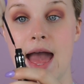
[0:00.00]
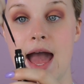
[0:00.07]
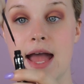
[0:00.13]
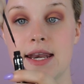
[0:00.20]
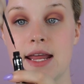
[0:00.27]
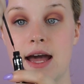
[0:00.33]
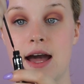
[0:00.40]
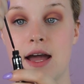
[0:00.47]

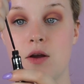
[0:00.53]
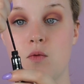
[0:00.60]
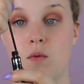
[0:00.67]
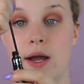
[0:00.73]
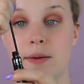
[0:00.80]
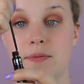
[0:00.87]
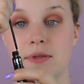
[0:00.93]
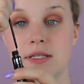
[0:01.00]
and I
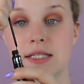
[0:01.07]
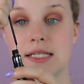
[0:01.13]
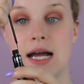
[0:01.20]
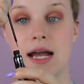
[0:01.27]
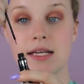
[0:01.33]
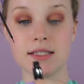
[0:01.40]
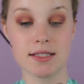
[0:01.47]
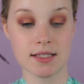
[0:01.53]
wipe the
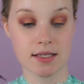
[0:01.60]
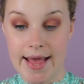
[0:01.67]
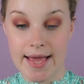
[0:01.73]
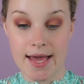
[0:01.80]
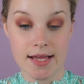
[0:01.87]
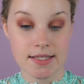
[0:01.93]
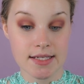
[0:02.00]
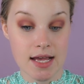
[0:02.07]
sides
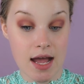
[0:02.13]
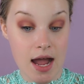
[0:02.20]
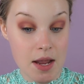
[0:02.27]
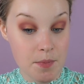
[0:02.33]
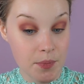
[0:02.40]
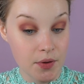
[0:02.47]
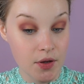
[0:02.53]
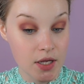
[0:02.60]
and
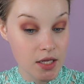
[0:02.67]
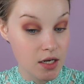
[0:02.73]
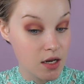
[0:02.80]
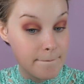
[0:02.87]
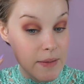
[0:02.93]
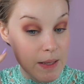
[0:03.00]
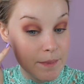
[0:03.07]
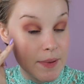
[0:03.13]
I put
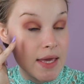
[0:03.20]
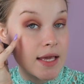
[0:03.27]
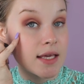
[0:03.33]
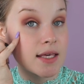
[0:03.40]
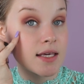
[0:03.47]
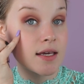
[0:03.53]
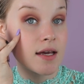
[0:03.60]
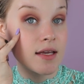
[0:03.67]
my
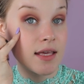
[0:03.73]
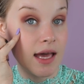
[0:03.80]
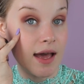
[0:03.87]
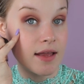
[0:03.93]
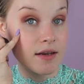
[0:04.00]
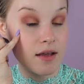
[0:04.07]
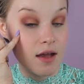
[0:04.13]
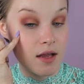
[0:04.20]
pinky
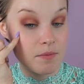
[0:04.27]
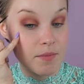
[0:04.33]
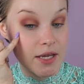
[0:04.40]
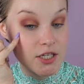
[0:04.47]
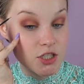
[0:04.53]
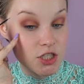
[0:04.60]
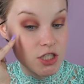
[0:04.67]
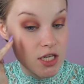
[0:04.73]
again on
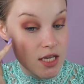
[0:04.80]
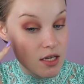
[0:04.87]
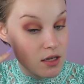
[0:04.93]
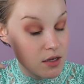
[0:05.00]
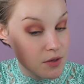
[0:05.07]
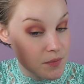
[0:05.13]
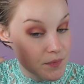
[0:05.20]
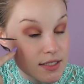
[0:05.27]
my cheek
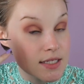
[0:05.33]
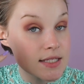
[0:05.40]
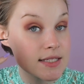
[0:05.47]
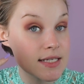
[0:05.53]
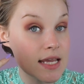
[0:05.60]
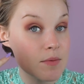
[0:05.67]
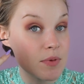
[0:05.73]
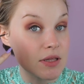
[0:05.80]
to
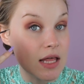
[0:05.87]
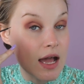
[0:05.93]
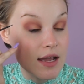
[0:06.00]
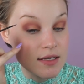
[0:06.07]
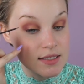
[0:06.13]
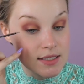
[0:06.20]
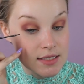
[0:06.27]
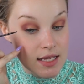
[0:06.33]

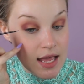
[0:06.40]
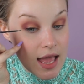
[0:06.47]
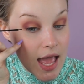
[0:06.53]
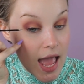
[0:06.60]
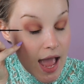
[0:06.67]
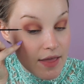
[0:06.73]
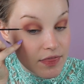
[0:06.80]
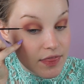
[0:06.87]
stabilize.
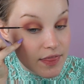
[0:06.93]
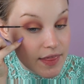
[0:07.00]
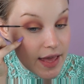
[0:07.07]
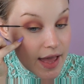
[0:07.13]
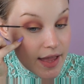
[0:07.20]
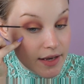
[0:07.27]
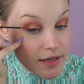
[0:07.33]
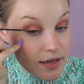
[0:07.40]
And
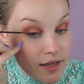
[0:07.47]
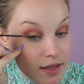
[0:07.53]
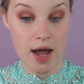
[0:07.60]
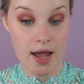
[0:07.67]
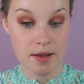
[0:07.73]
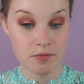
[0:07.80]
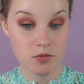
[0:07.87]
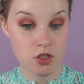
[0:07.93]
then
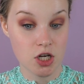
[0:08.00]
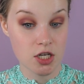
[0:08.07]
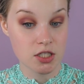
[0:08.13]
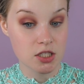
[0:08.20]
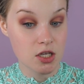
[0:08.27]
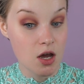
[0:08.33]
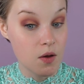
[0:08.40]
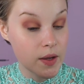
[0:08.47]
I'm
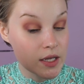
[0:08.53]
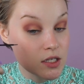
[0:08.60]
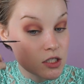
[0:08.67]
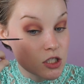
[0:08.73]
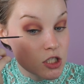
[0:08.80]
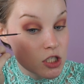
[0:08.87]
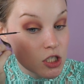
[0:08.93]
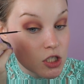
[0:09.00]
just
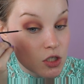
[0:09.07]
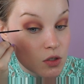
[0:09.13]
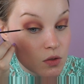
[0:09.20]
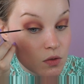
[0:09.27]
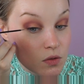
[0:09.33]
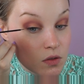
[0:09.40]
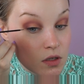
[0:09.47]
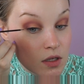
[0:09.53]
going
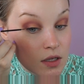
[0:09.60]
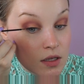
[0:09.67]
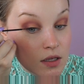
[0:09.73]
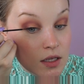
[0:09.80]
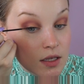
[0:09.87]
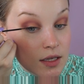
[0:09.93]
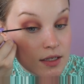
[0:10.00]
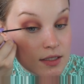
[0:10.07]
to
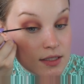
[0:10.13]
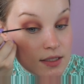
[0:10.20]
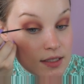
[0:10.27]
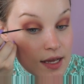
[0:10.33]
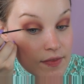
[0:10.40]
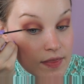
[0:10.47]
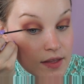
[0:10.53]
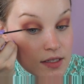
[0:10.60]

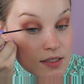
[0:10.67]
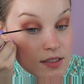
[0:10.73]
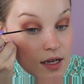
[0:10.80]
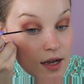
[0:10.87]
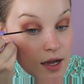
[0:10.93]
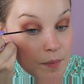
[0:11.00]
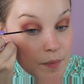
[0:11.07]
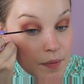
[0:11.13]
extend this
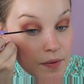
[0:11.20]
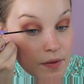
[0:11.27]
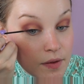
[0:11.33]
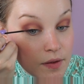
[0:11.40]
up